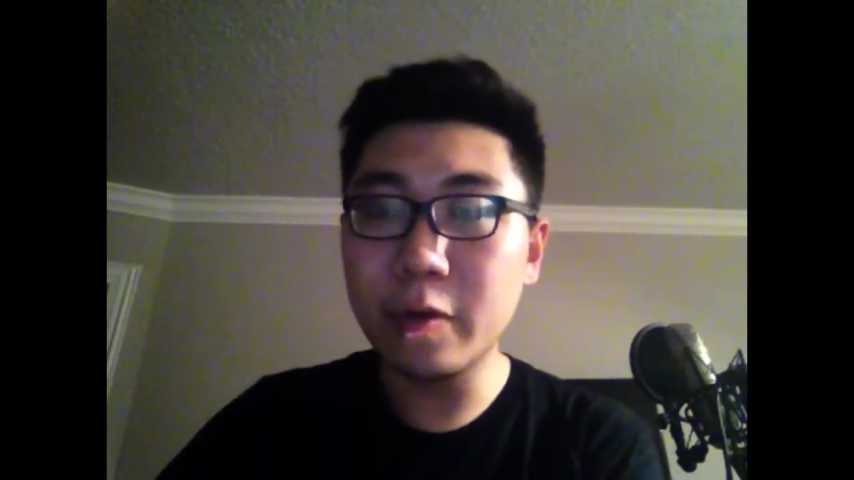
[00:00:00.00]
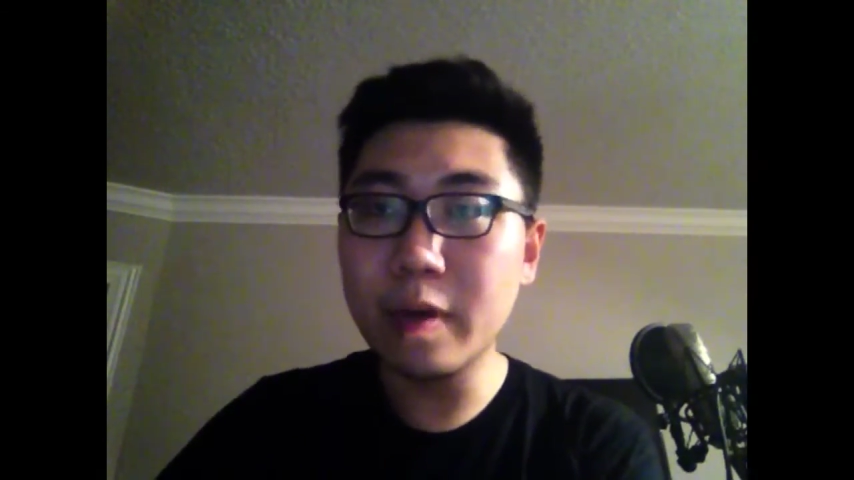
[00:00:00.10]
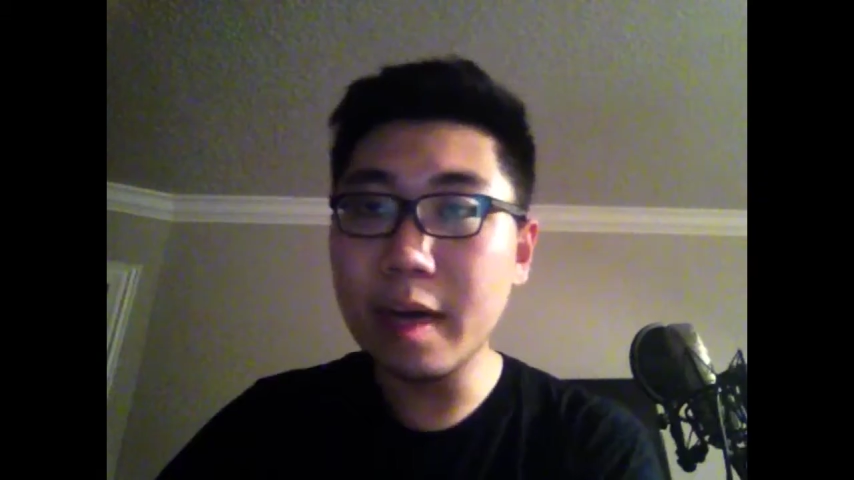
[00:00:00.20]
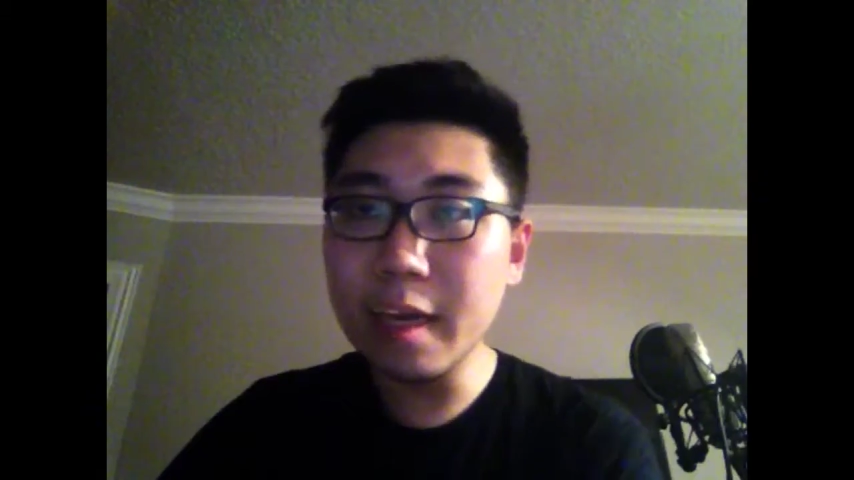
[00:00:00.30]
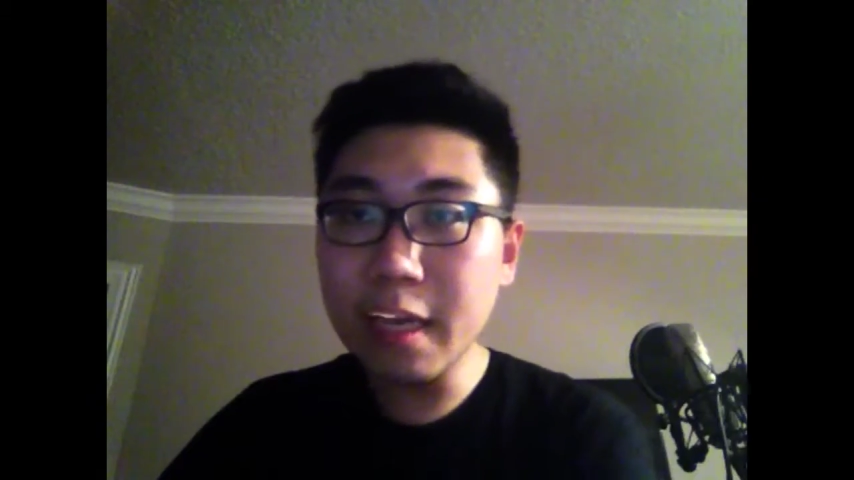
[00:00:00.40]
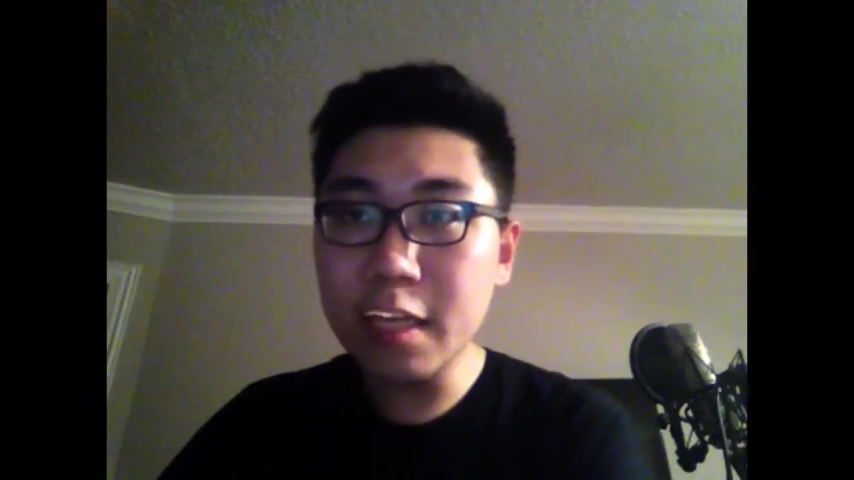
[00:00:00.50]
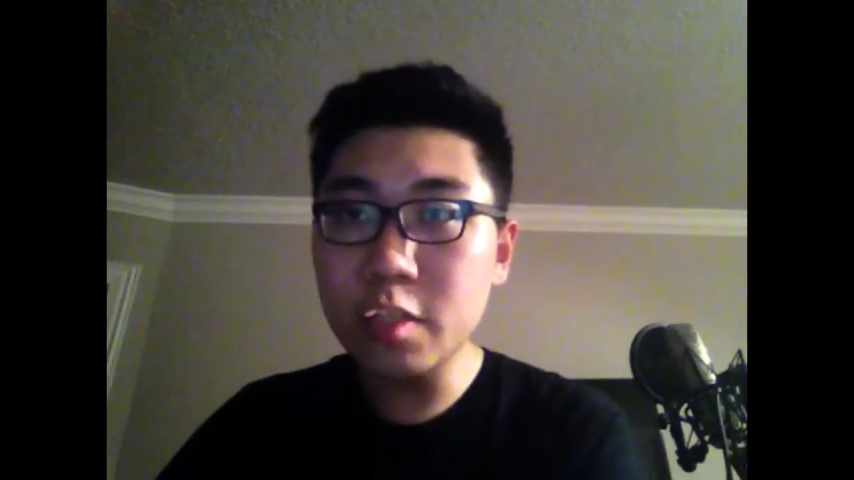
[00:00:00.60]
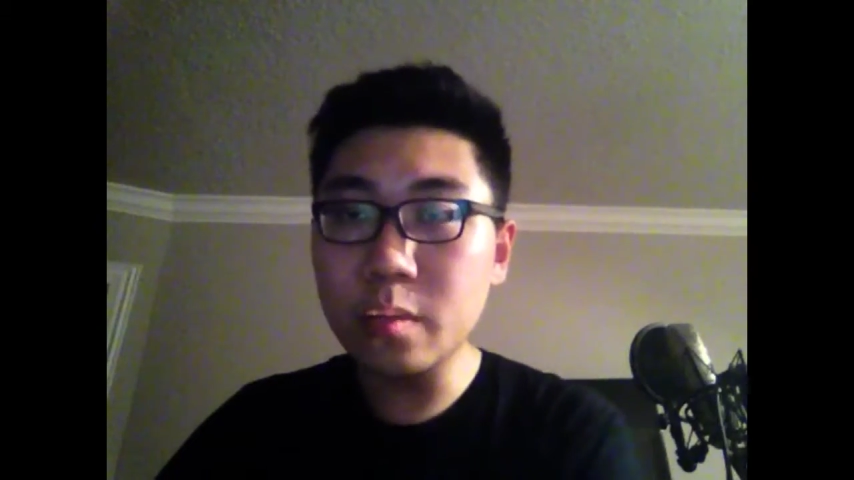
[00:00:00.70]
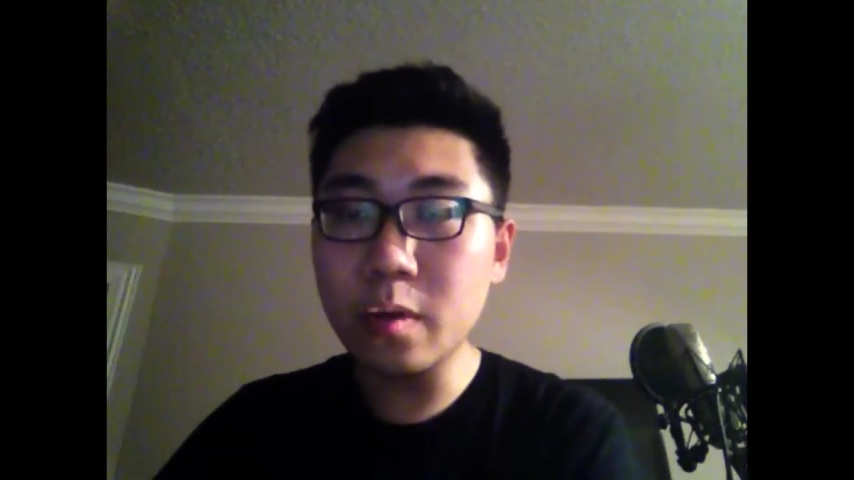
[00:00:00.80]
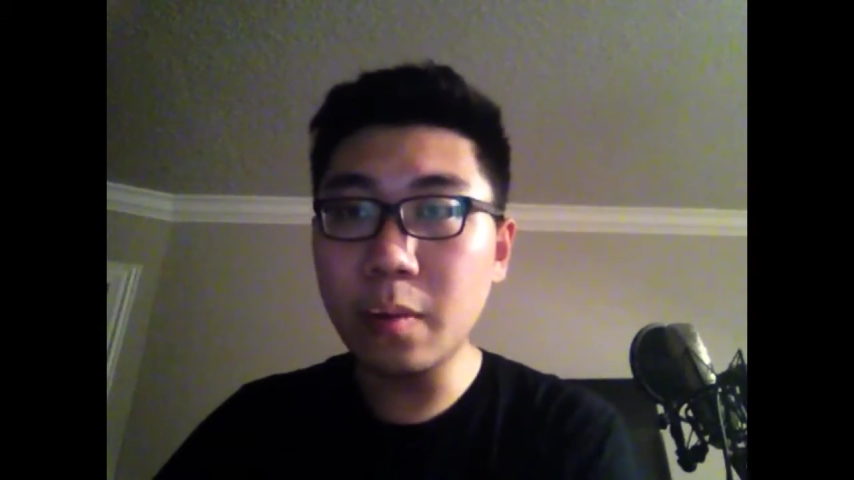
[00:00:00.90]
you're not
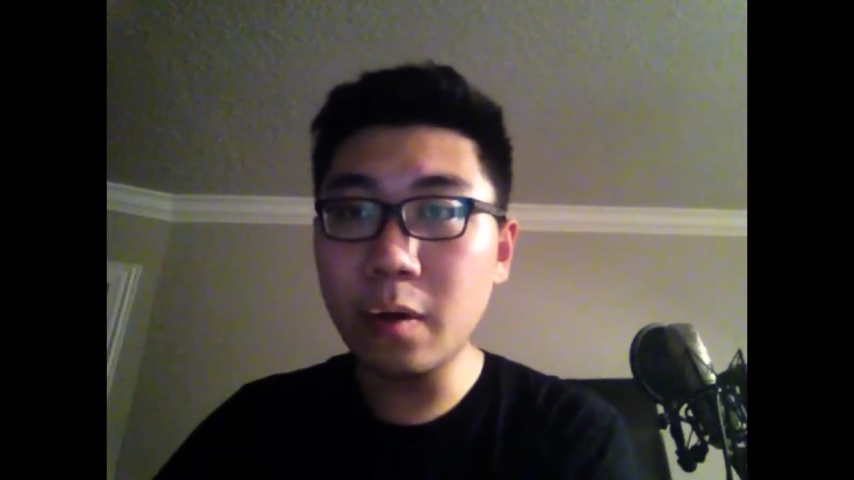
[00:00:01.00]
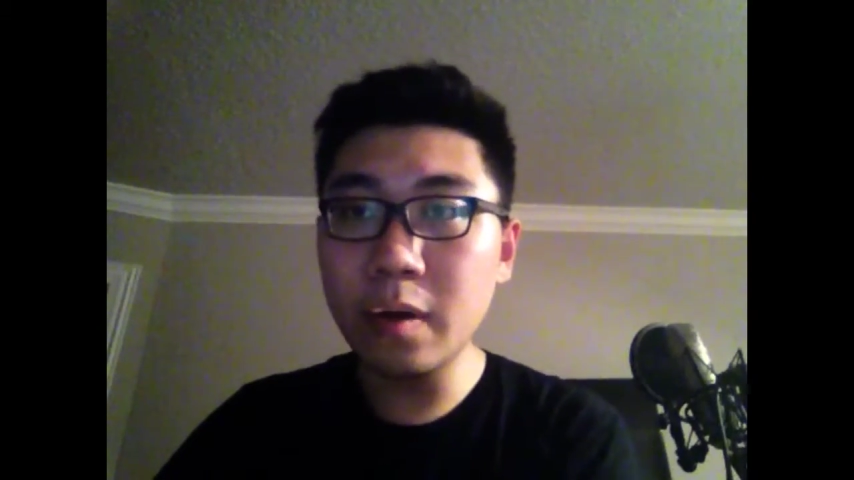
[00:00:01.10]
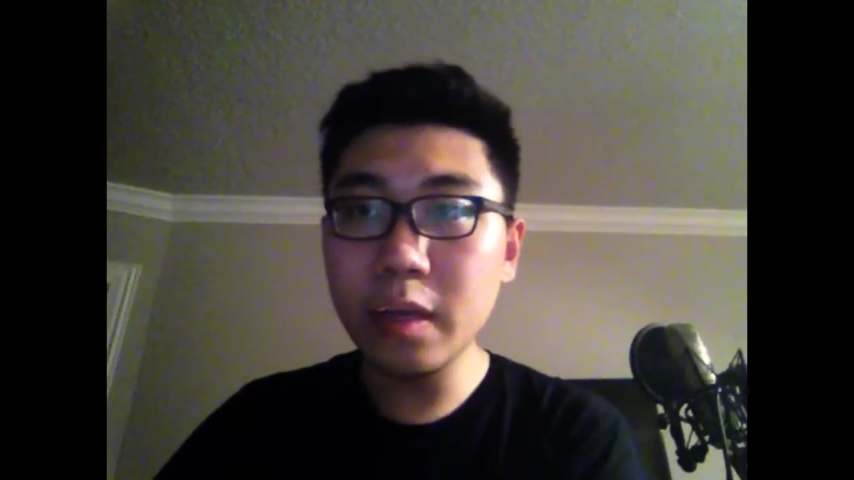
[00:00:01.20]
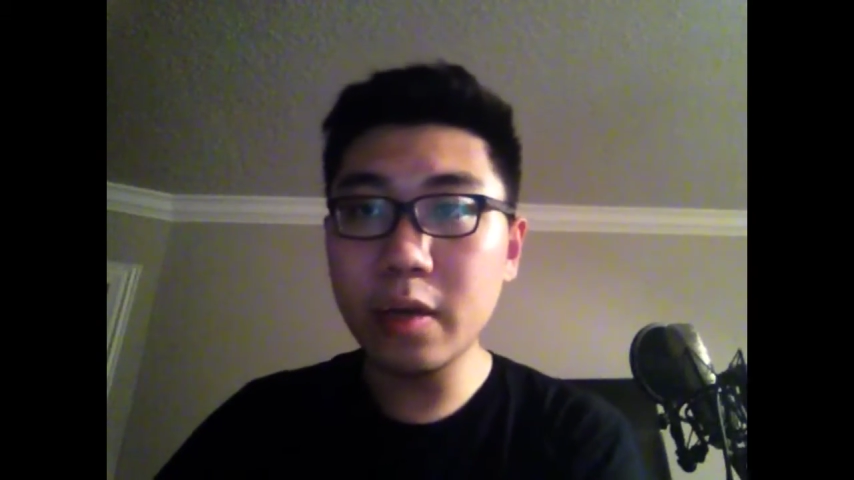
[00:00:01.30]
engaging with your opponent,